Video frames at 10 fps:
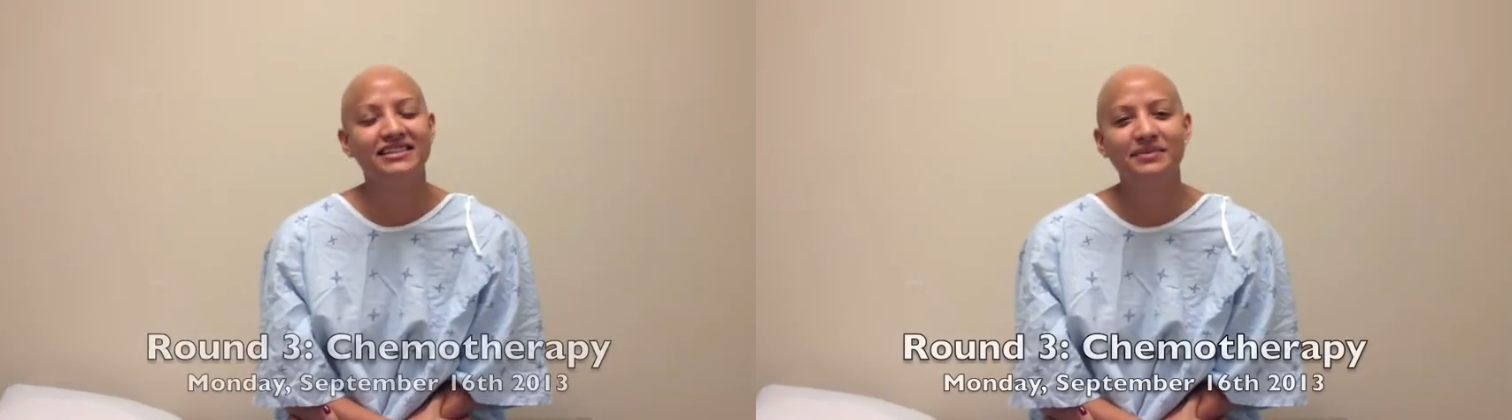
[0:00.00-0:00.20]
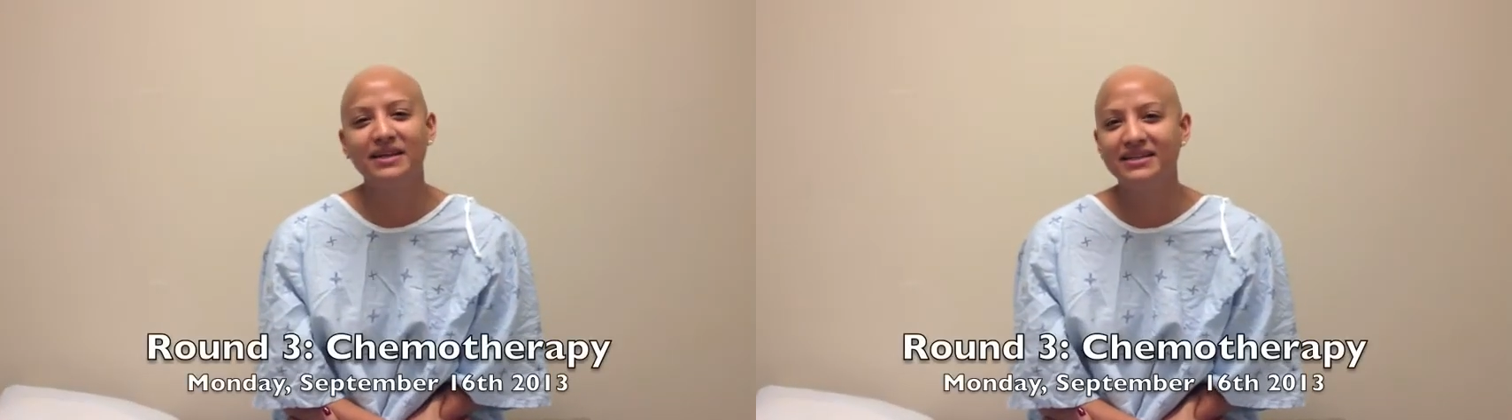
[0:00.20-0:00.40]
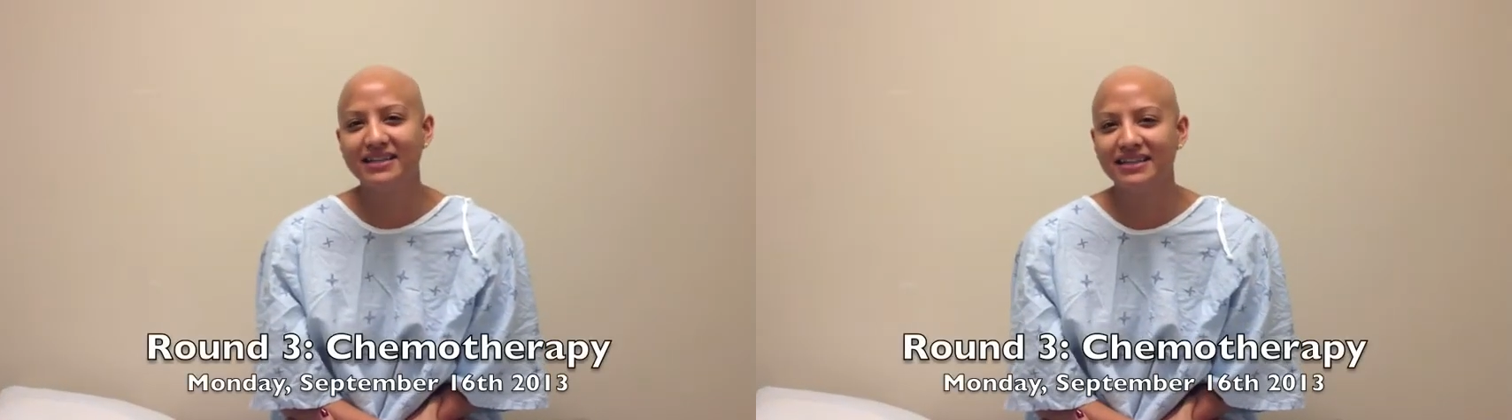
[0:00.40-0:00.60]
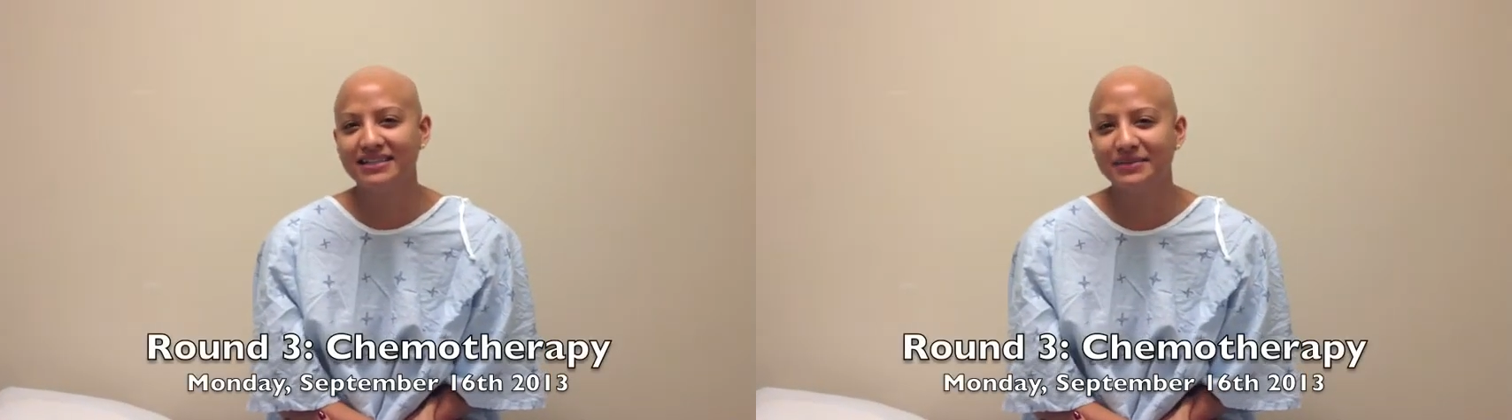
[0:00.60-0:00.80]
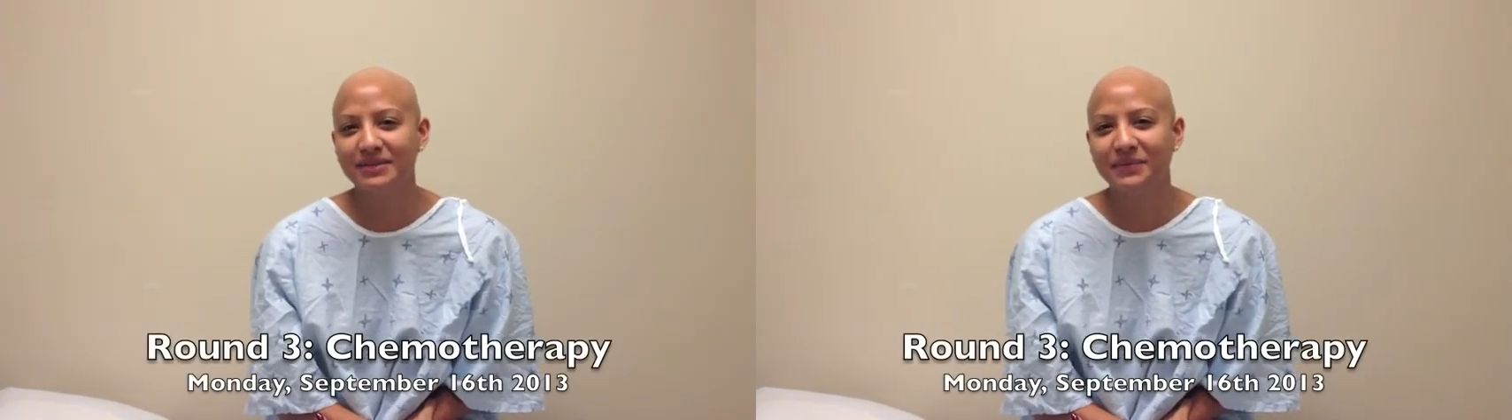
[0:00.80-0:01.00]
It's Monday,
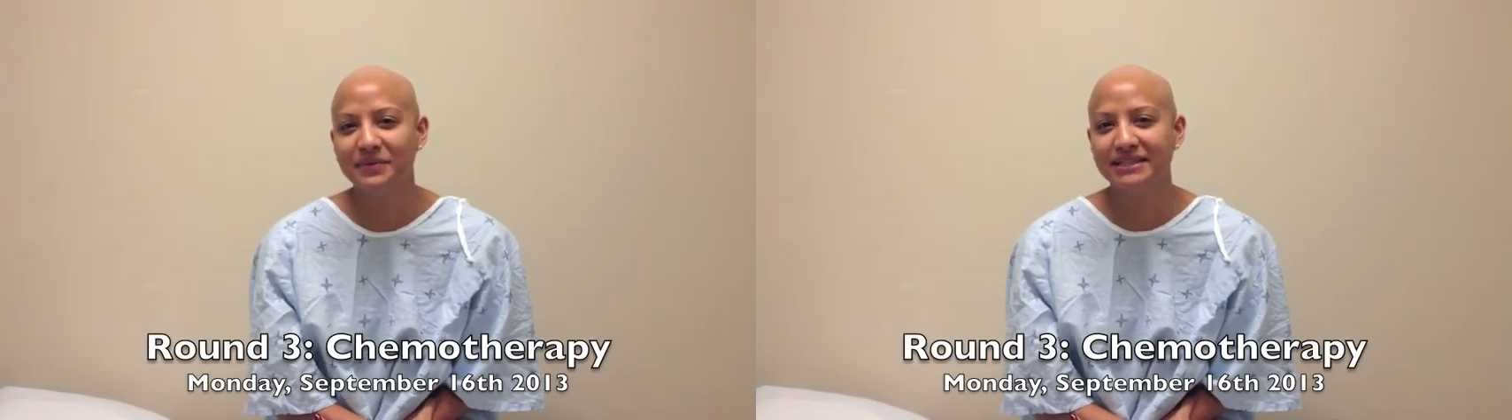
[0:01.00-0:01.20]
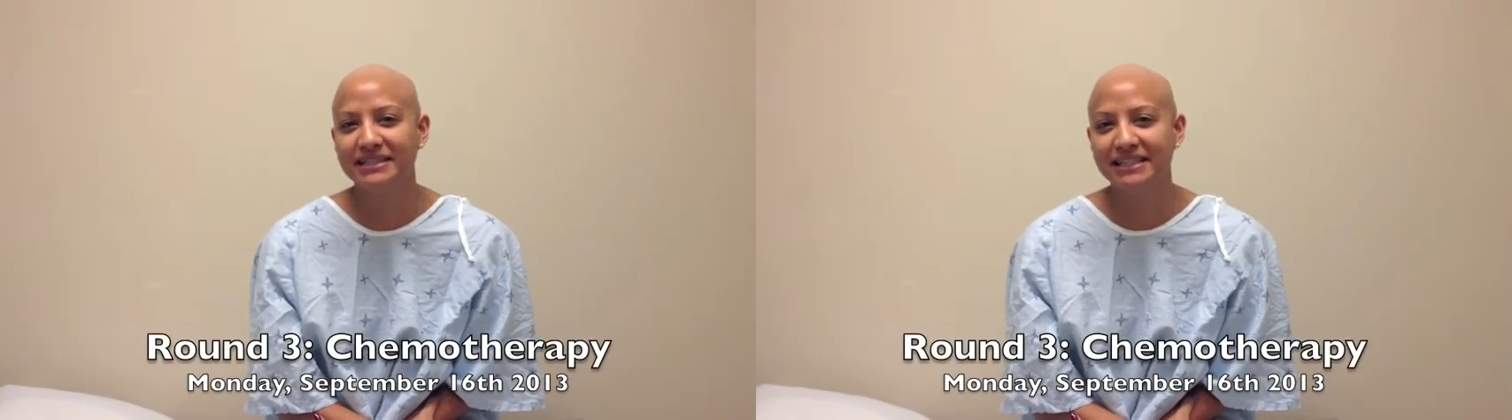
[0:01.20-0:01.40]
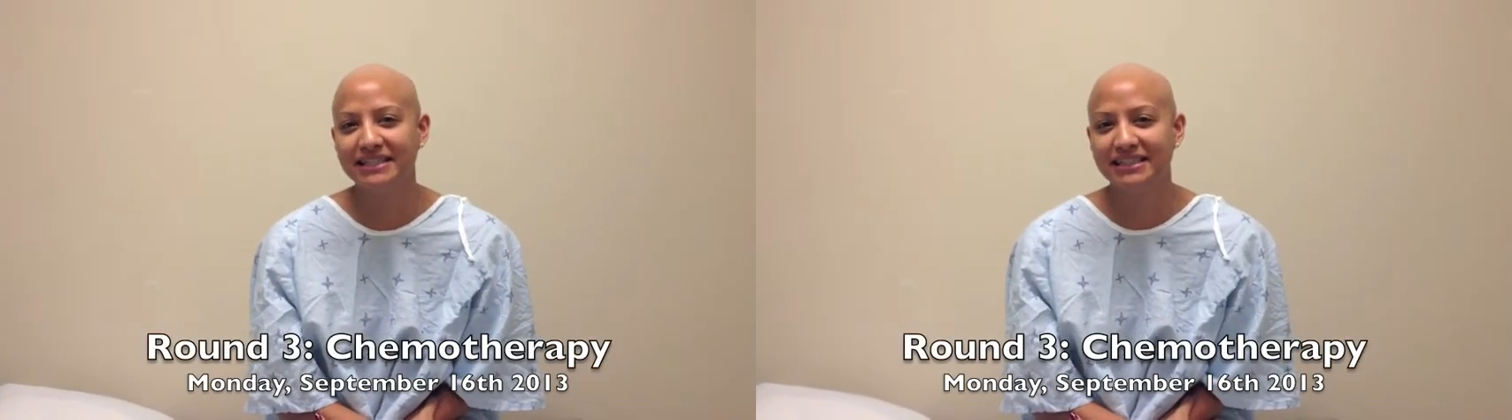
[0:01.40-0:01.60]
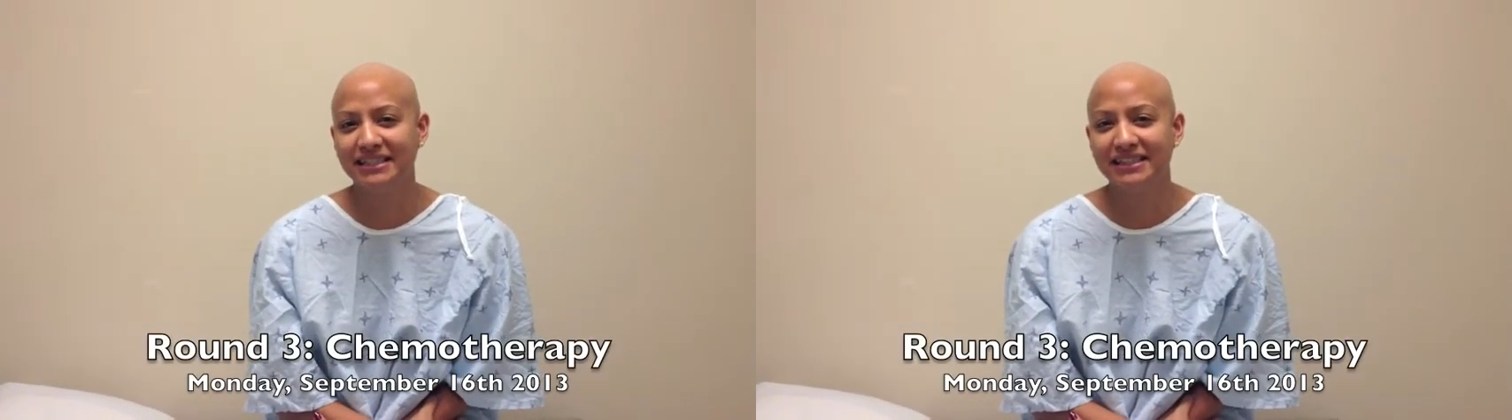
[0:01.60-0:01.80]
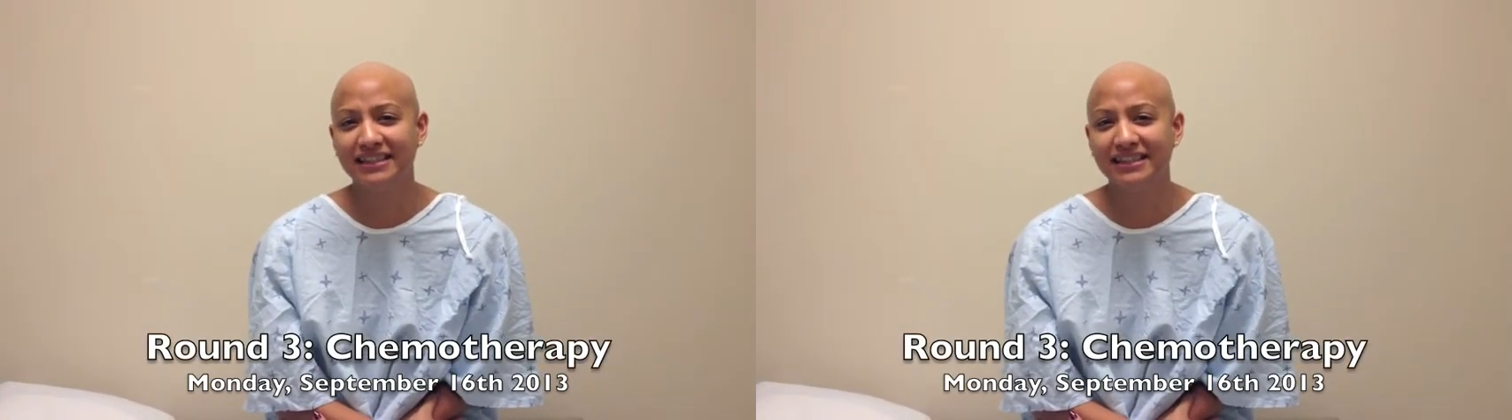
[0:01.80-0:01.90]
September 16th,